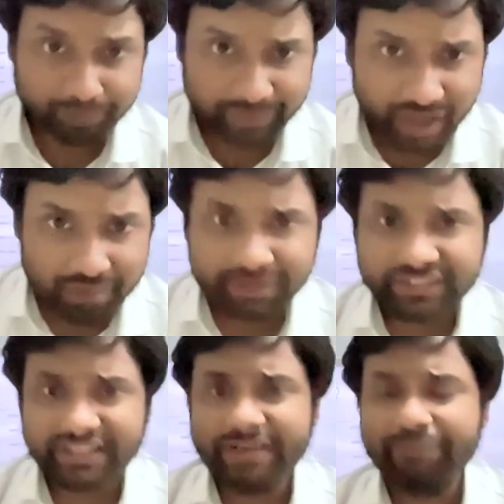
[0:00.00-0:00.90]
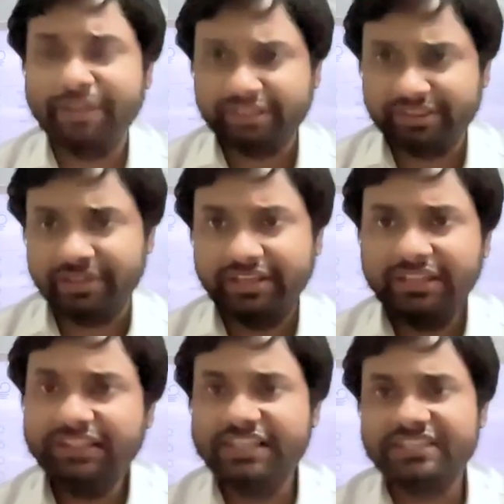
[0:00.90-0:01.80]
but
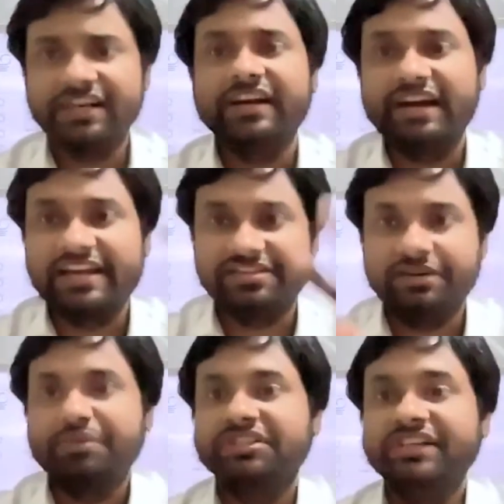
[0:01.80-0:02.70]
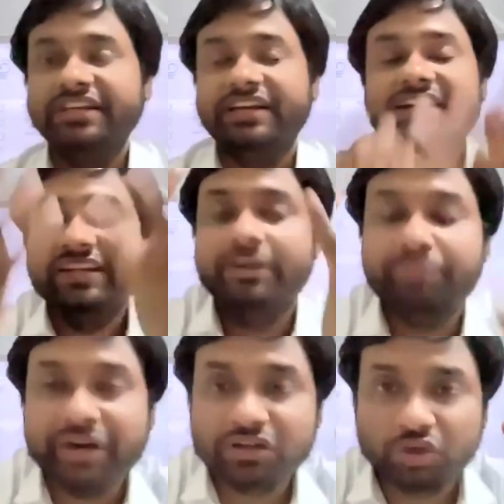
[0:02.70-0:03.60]
in these centralized servers, they
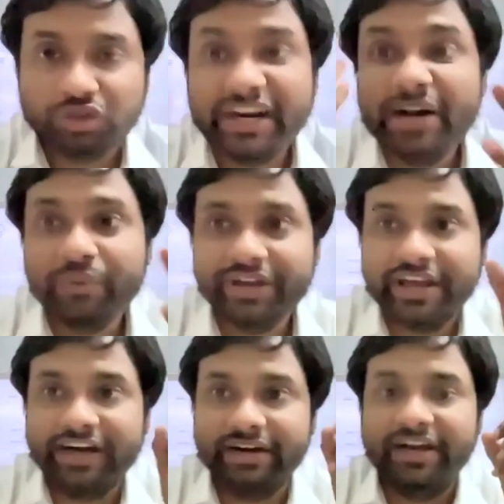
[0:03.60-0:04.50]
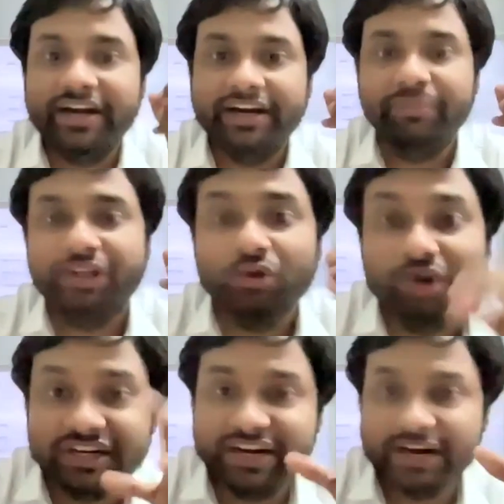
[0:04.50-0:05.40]
depends on the network connectivity. You
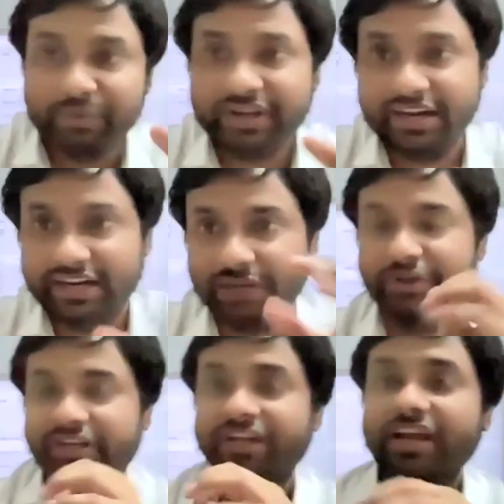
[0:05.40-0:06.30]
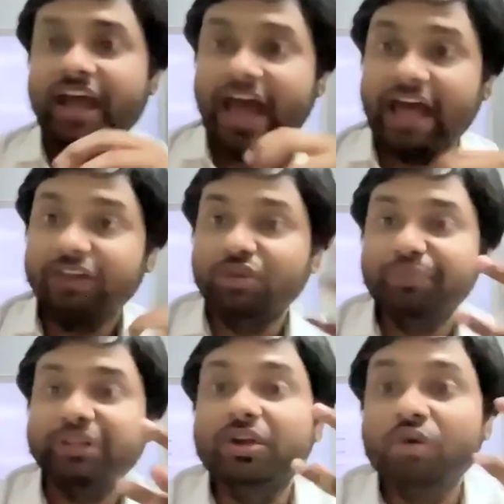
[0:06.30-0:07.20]
need a network connectivity, and
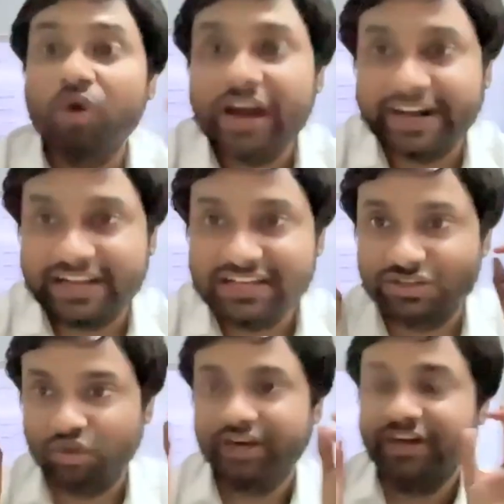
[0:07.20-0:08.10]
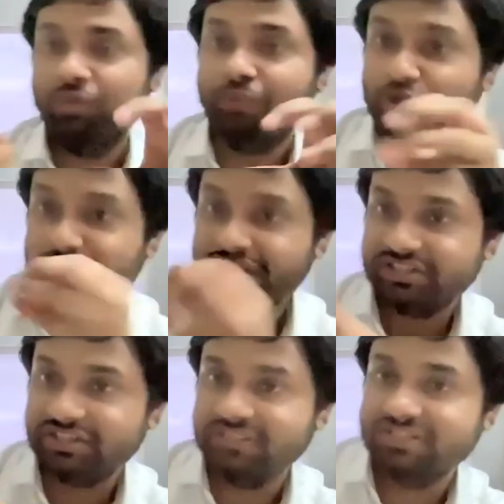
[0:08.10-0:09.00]
with the low latency, so that your
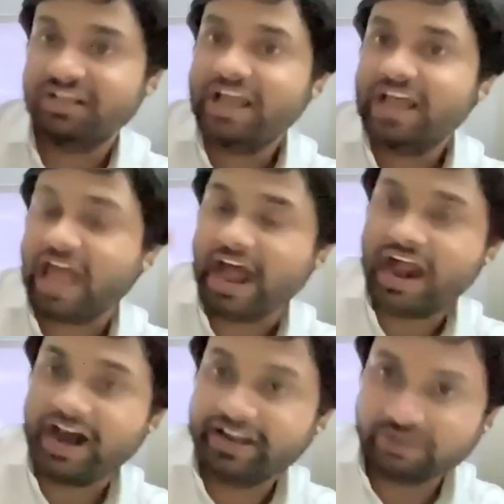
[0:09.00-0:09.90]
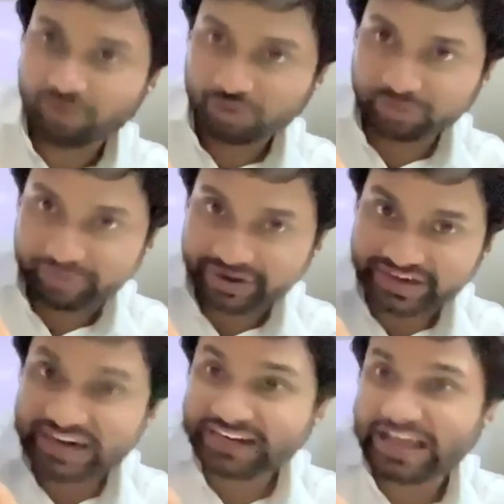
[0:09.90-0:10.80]
positions and your
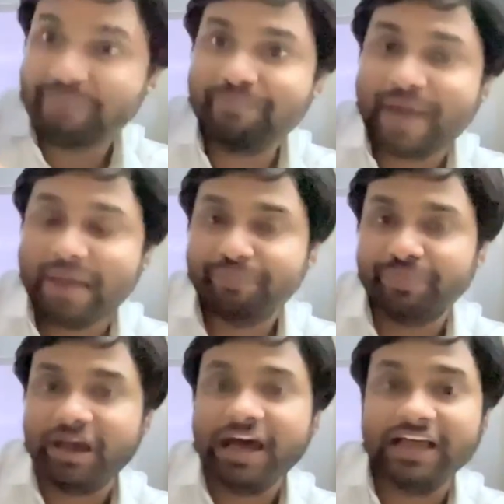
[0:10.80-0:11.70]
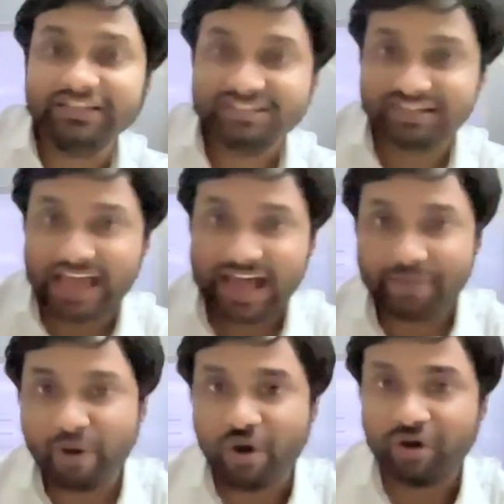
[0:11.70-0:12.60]
real-time map and the
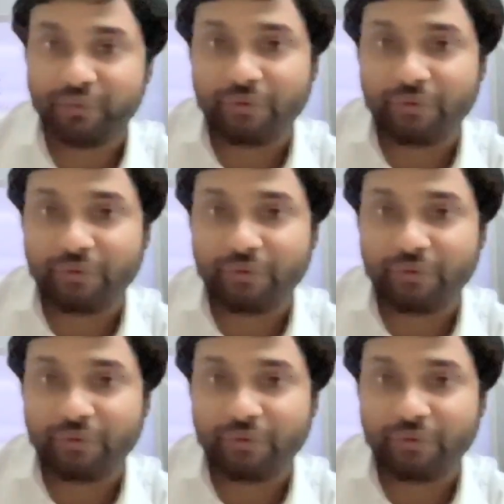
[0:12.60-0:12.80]
SLAM or